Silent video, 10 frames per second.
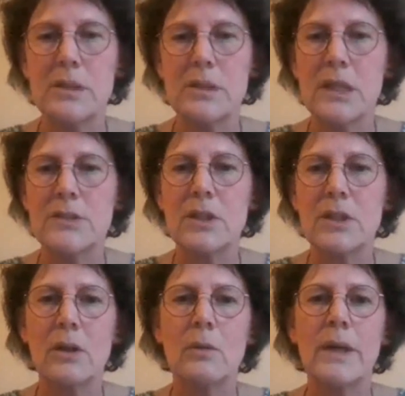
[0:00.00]
2 days
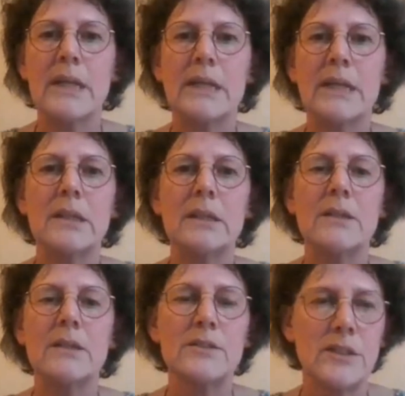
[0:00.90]
ago in
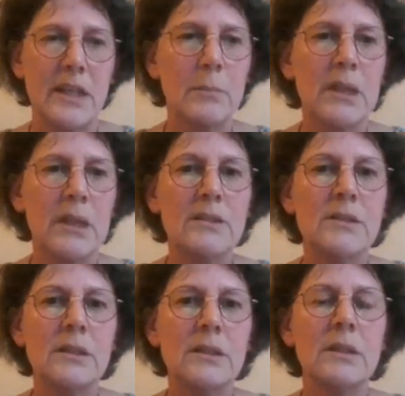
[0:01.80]
the Serre
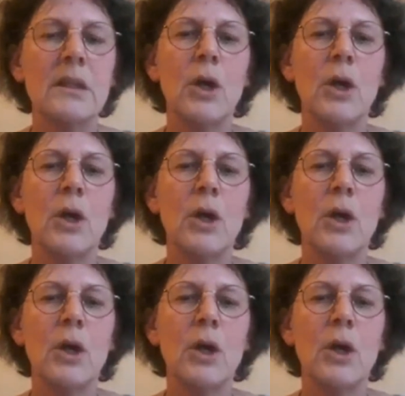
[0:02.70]
magazine